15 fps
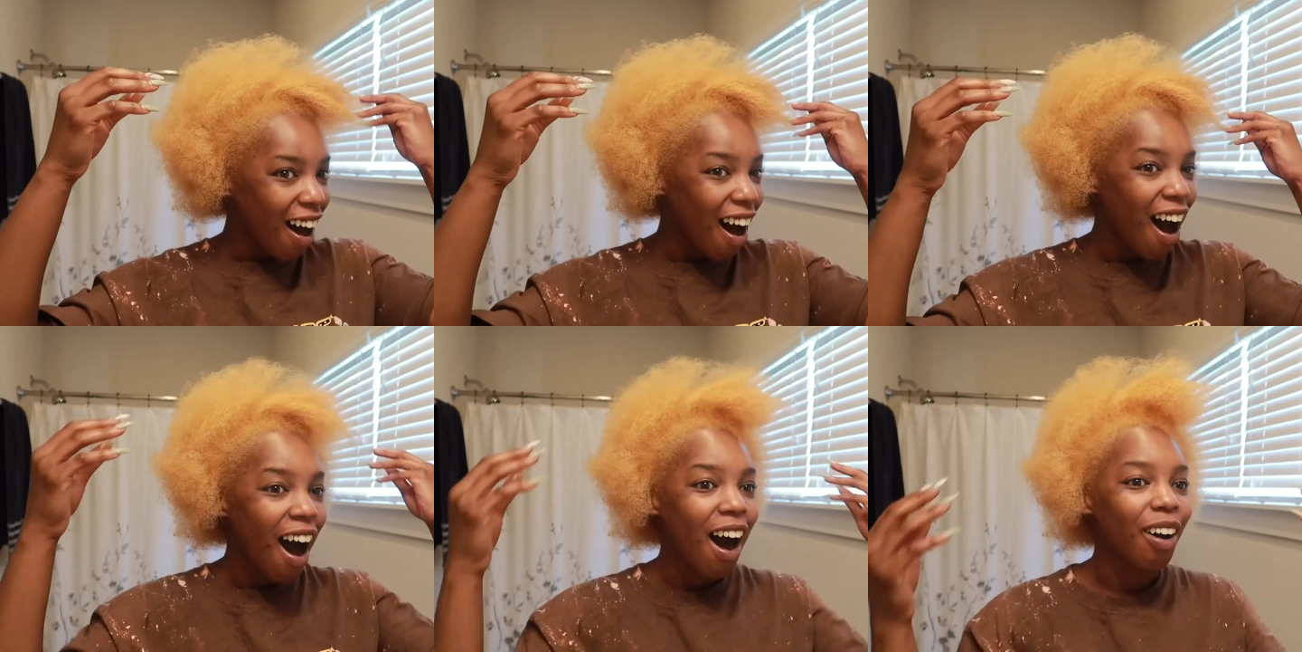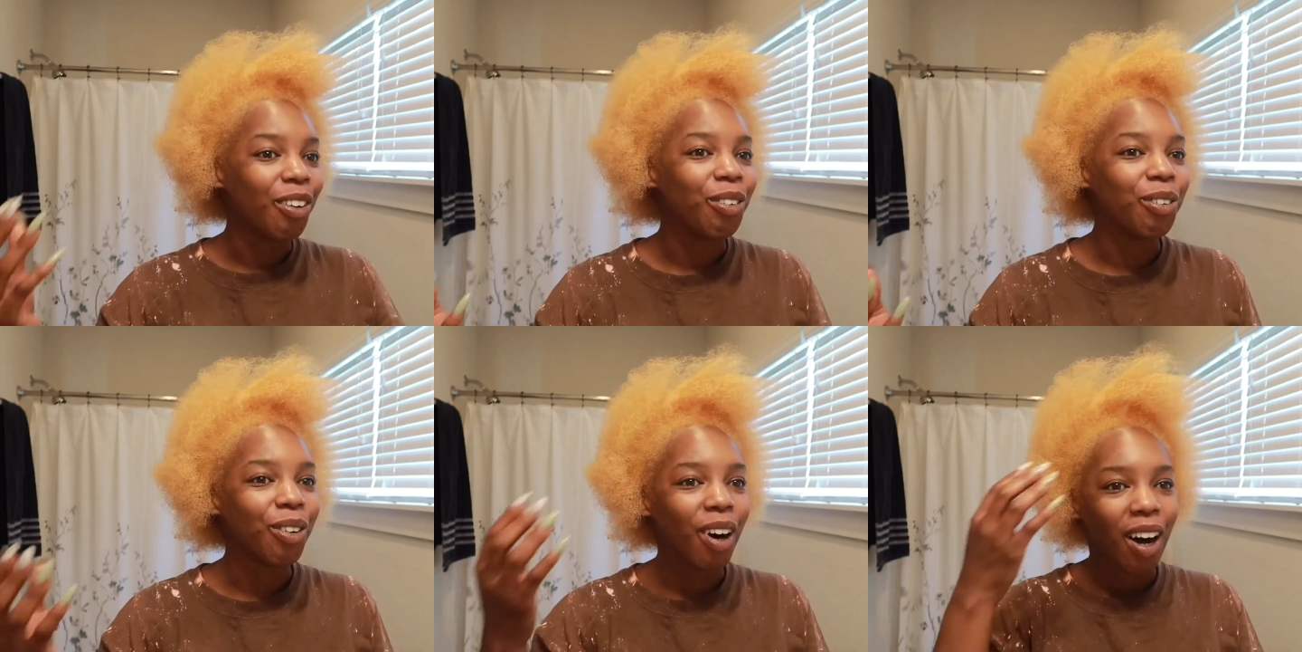
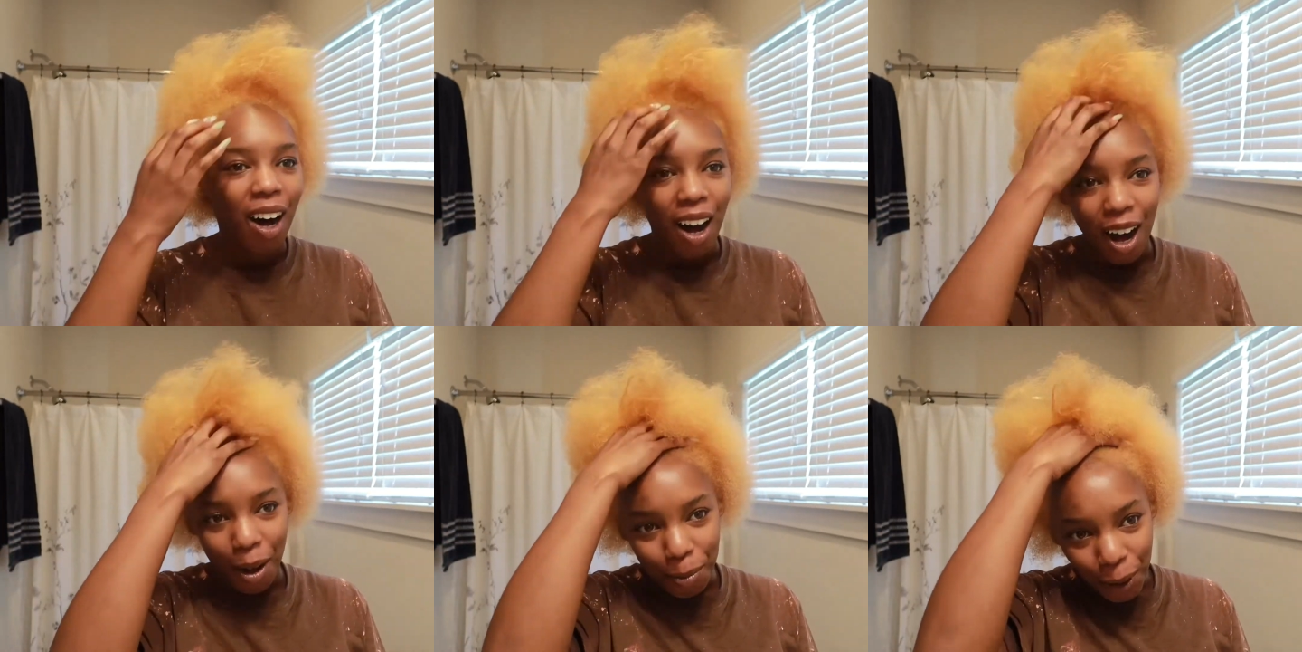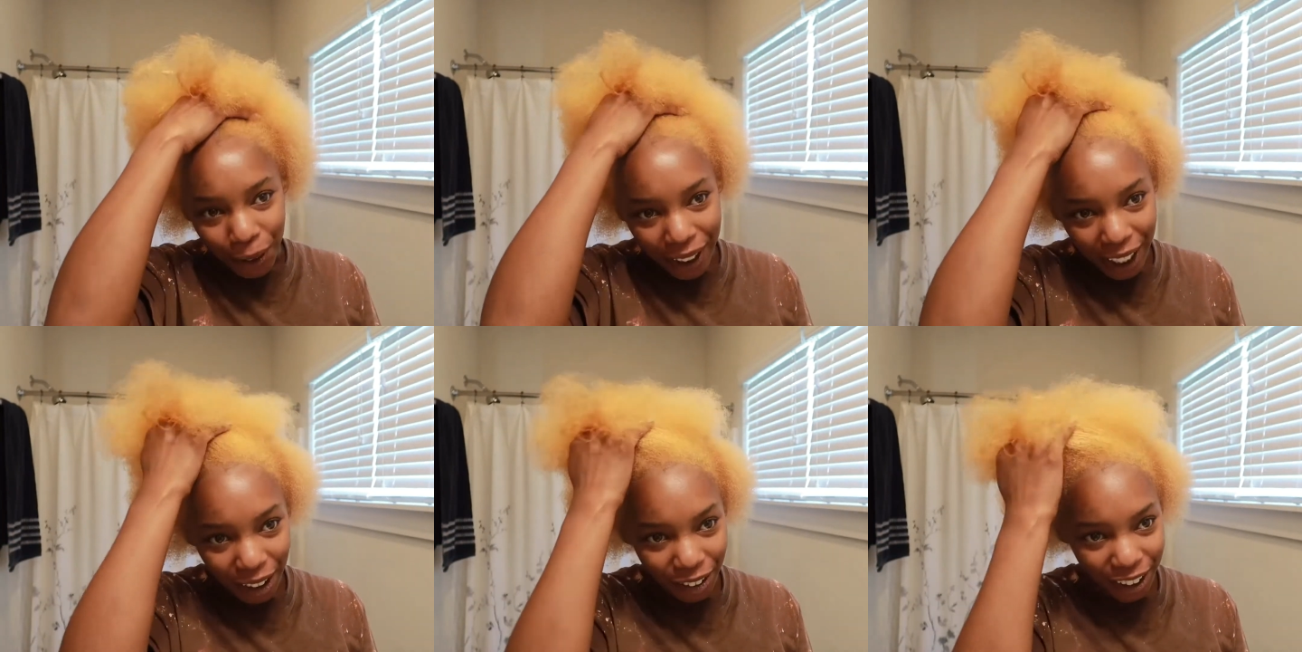I'm
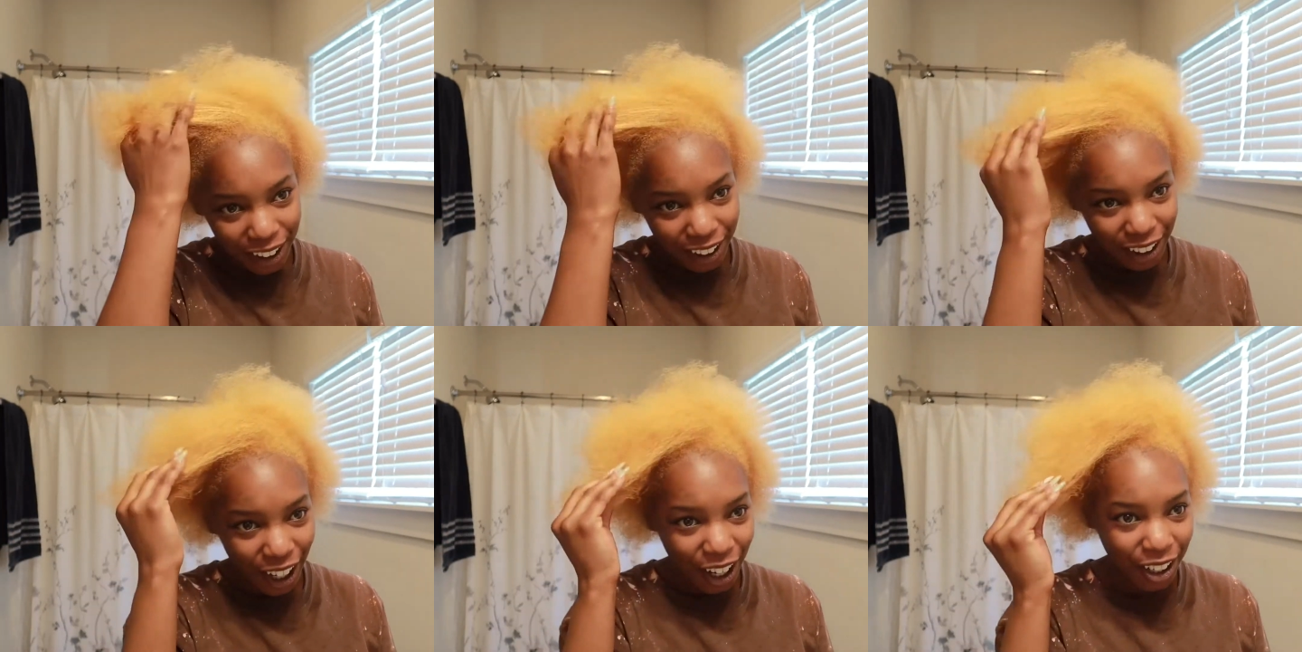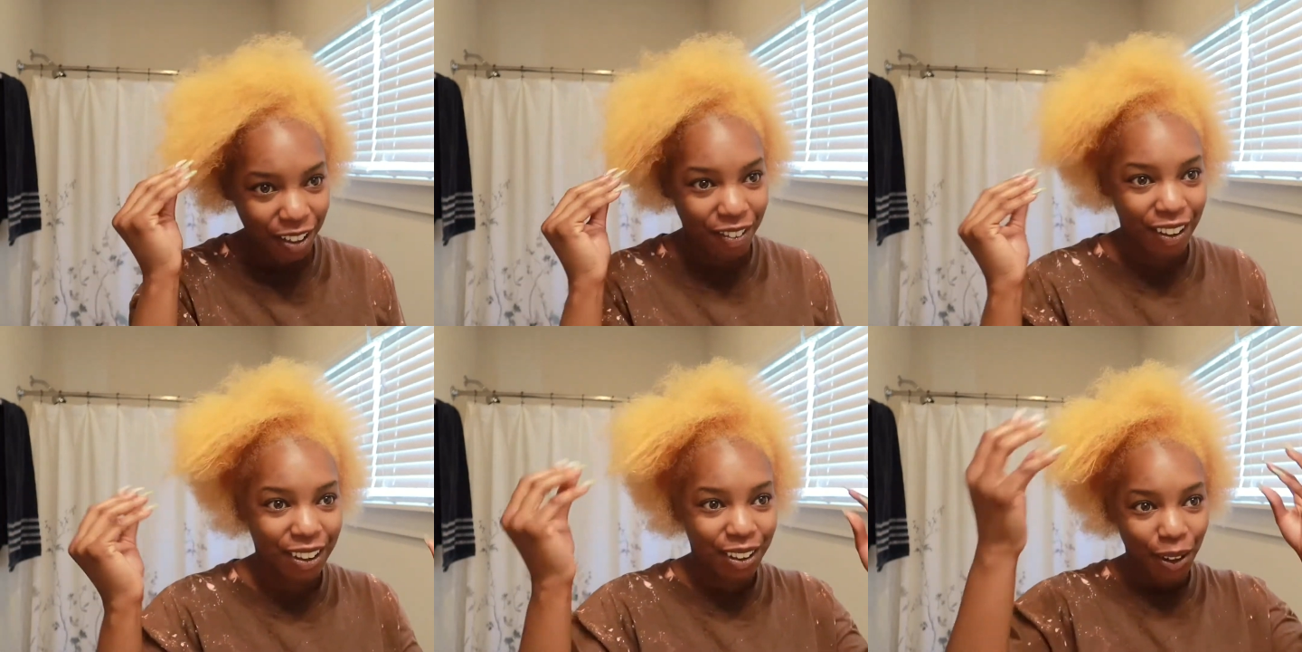okay with not
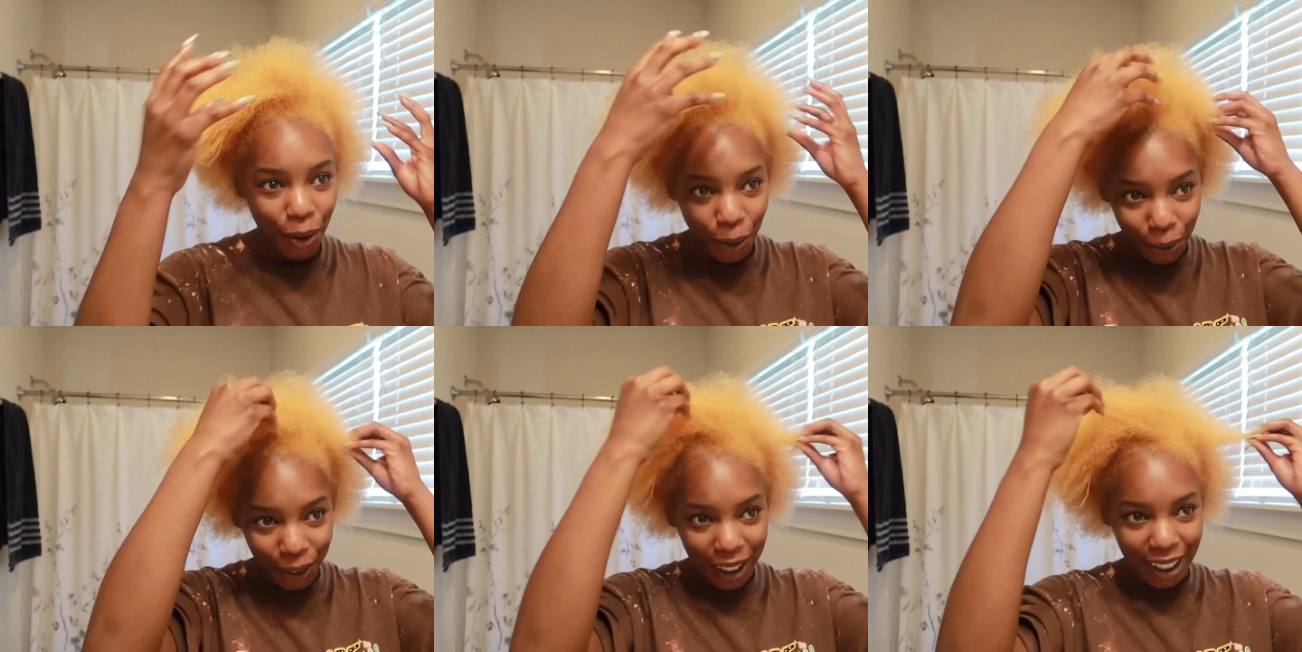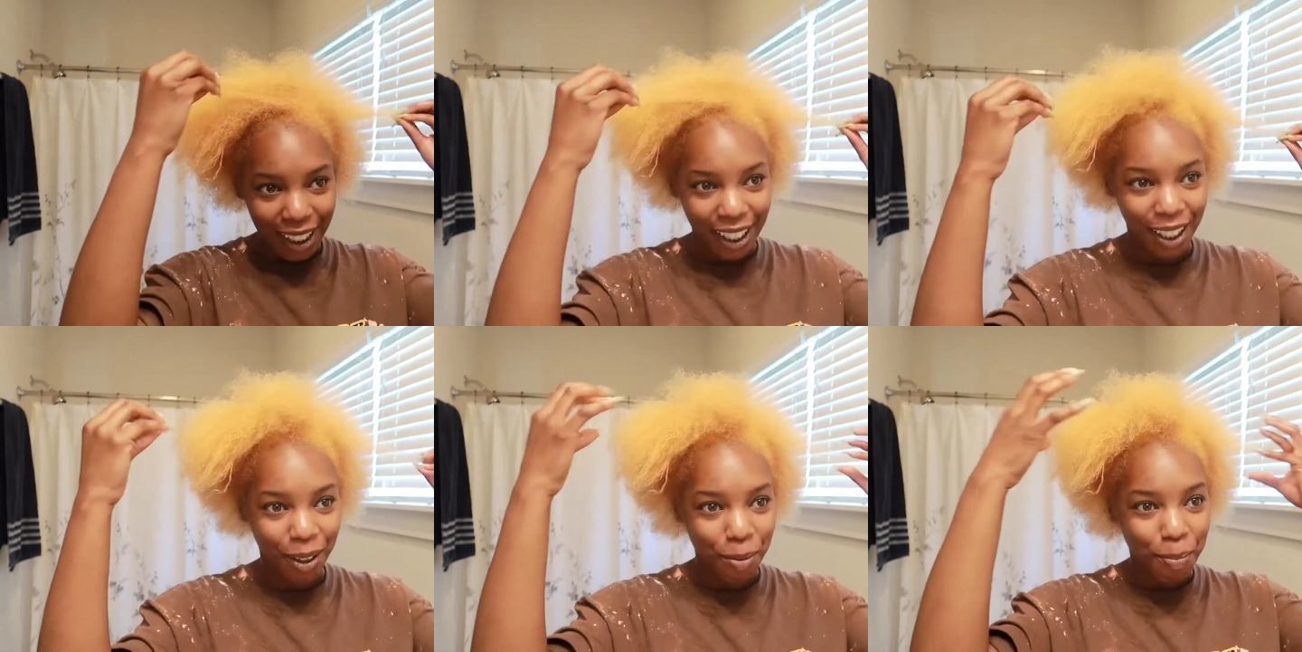even toning it,